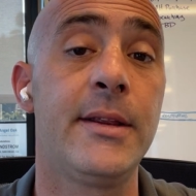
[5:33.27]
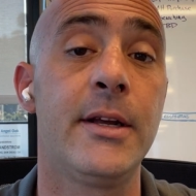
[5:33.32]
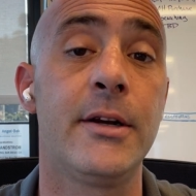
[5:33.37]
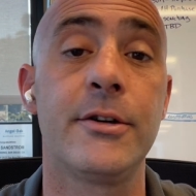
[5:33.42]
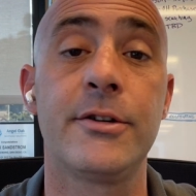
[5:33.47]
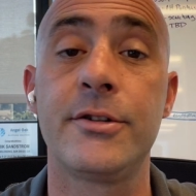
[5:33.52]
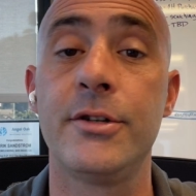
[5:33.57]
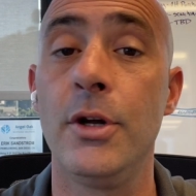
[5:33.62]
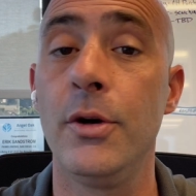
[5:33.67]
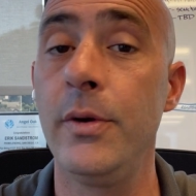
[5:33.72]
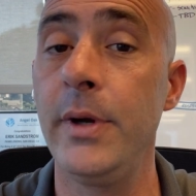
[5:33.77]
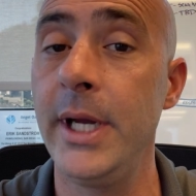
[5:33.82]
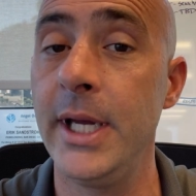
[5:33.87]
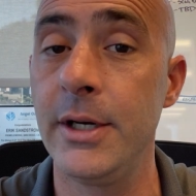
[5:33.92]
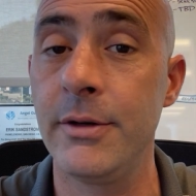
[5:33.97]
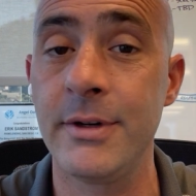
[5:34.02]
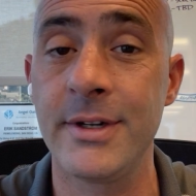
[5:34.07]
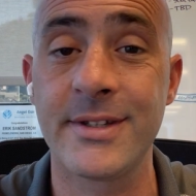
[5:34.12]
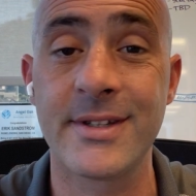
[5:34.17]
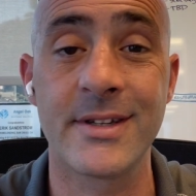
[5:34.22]
There's no
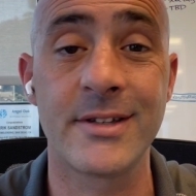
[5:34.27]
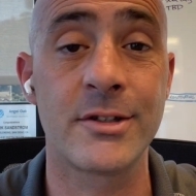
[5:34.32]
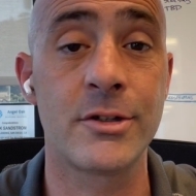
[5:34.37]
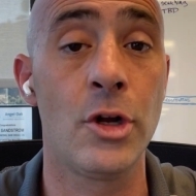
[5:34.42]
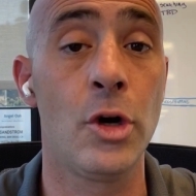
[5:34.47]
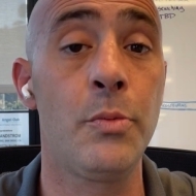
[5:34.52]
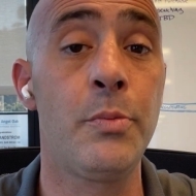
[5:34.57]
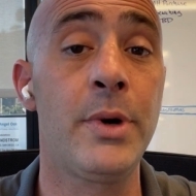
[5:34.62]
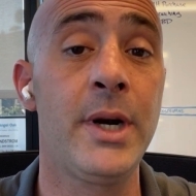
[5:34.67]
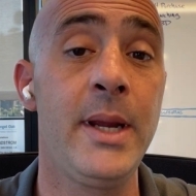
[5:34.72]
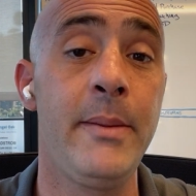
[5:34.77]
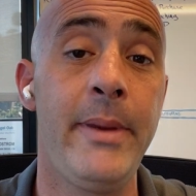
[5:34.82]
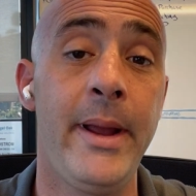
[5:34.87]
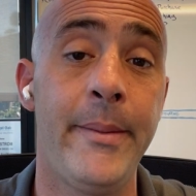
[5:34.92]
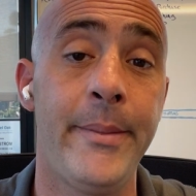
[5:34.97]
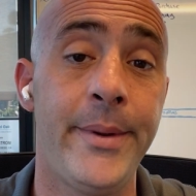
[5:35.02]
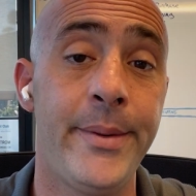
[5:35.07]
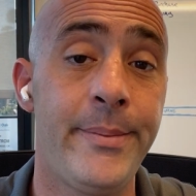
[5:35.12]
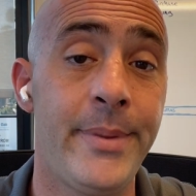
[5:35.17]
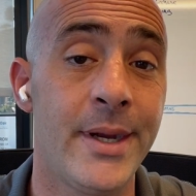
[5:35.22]
hindrance, there's no
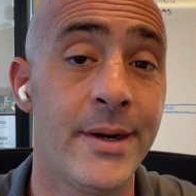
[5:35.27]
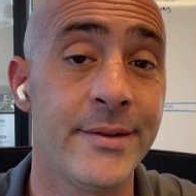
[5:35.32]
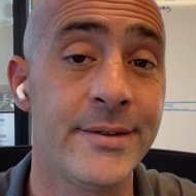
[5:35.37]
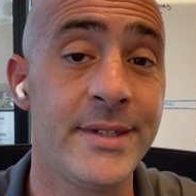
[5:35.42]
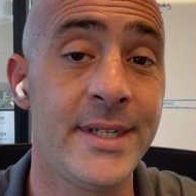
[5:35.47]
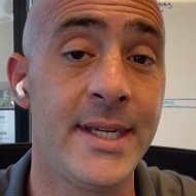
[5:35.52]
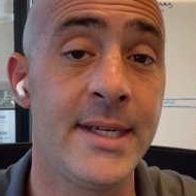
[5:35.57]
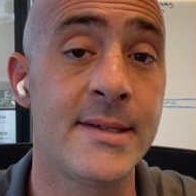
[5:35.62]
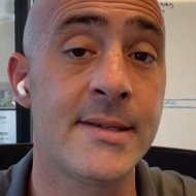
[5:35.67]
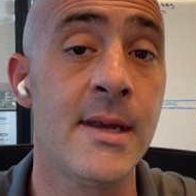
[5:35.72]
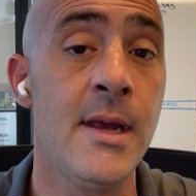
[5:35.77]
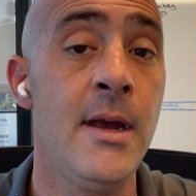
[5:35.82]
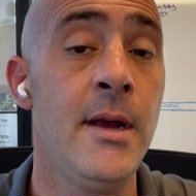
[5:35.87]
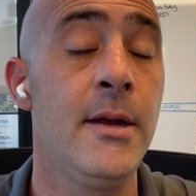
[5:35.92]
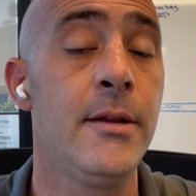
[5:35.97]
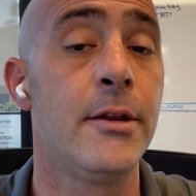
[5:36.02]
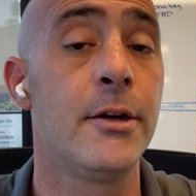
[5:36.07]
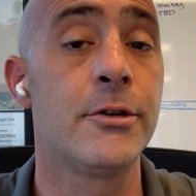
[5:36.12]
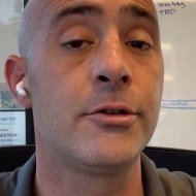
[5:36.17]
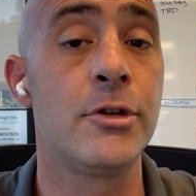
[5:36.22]
prepayment penalties,
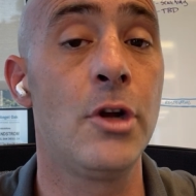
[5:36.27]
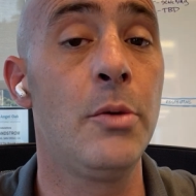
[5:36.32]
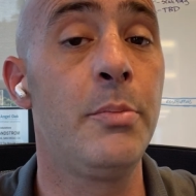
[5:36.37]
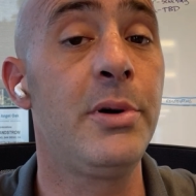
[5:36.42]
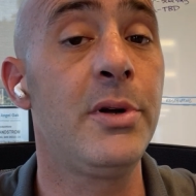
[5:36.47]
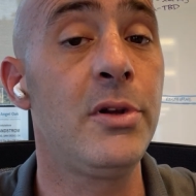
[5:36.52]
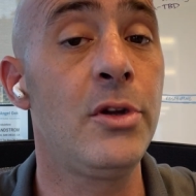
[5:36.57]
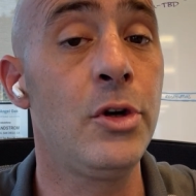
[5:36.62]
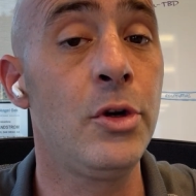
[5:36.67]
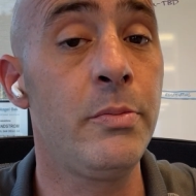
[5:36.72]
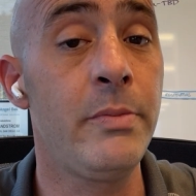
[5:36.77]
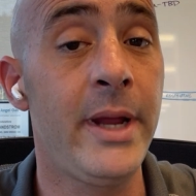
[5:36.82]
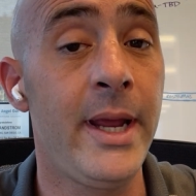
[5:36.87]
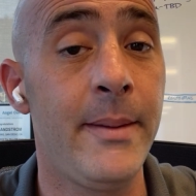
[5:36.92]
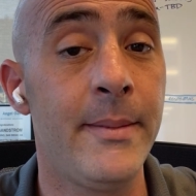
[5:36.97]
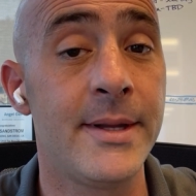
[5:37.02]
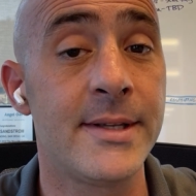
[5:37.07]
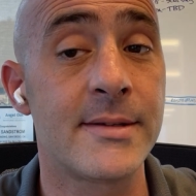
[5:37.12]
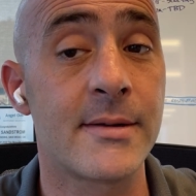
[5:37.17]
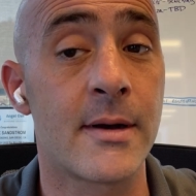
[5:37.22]
there's no balloon
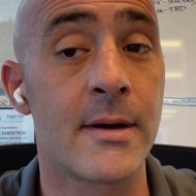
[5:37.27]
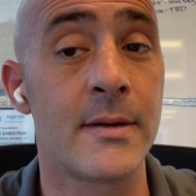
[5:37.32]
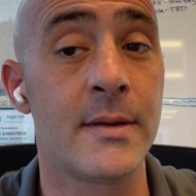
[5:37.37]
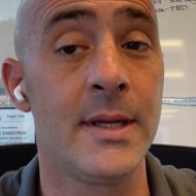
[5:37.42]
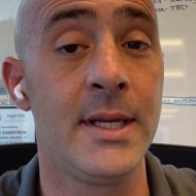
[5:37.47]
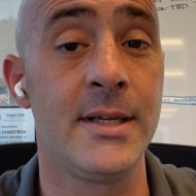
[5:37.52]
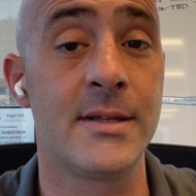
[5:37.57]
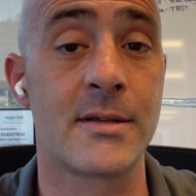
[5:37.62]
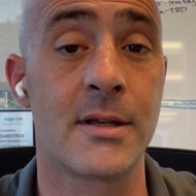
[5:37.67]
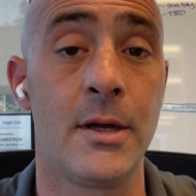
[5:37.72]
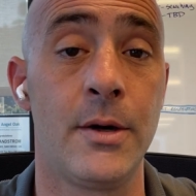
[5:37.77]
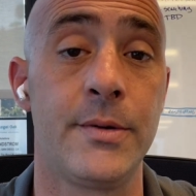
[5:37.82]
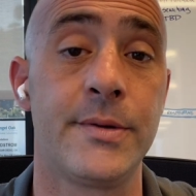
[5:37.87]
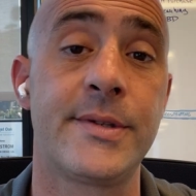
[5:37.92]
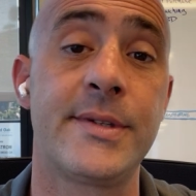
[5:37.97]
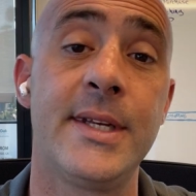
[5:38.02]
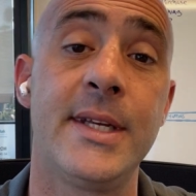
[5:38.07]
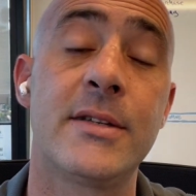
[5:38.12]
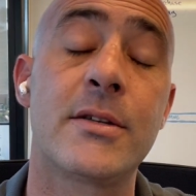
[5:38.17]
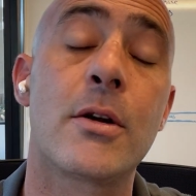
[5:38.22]
payments on these loans.
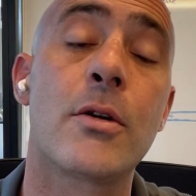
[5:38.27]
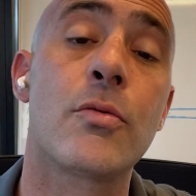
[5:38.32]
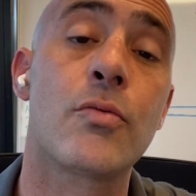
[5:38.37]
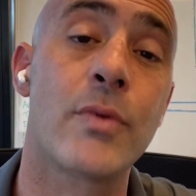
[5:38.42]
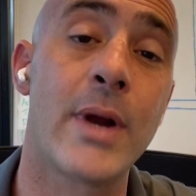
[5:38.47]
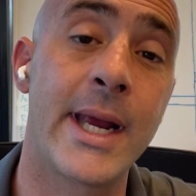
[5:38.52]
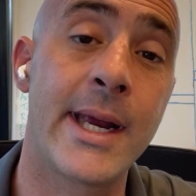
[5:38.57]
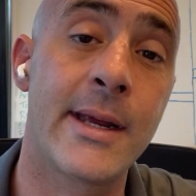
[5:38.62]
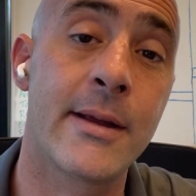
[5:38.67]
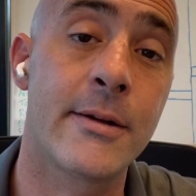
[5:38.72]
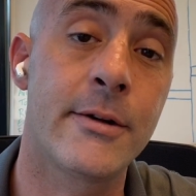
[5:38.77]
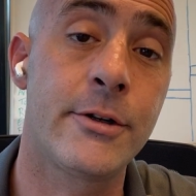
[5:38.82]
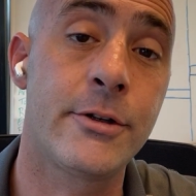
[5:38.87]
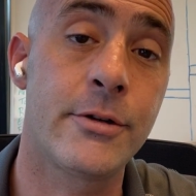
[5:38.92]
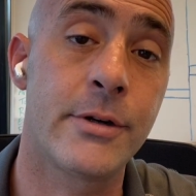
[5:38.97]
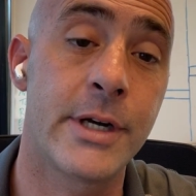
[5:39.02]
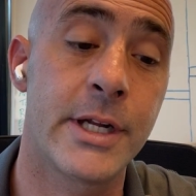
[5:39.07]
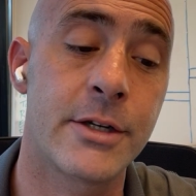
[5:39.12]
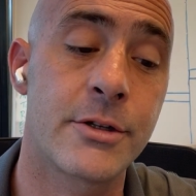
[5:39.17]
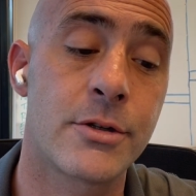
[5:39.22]
These are regular
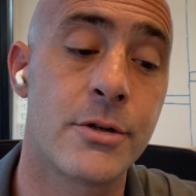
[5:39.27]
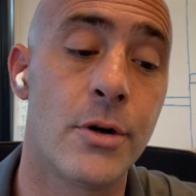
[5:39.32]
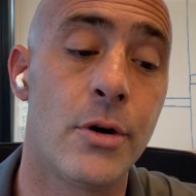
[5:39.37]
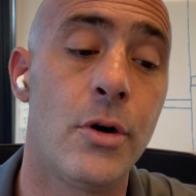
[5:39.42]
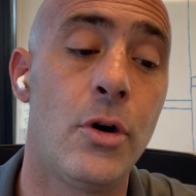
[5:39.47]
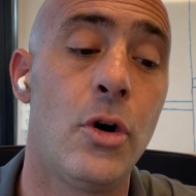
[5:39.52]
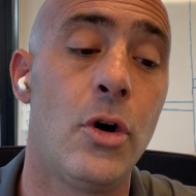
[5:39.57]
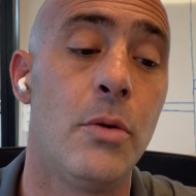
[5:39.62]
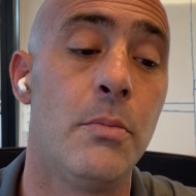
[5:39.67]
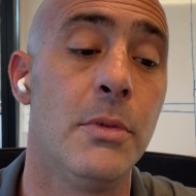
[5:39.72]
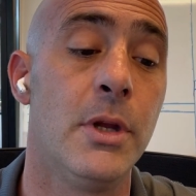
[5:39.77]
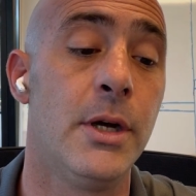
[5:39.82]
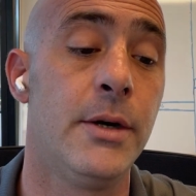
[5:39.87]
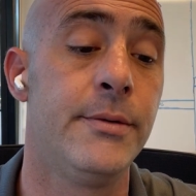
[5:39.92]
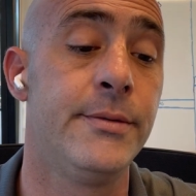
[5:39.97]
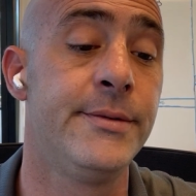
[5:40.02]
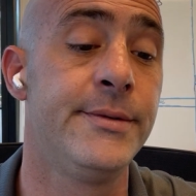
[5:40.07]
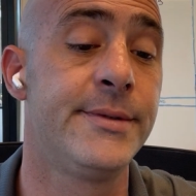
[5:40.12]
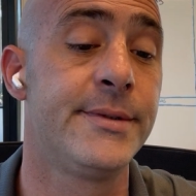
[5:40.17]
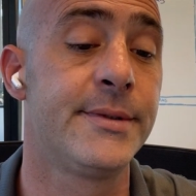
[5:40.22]
traditional home
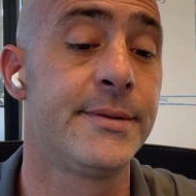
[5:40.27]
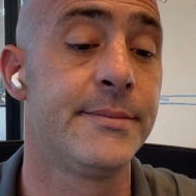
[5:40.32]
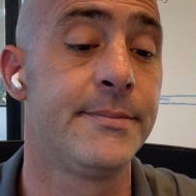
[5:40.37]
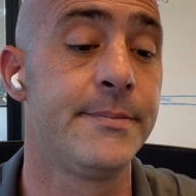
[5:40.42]
loans.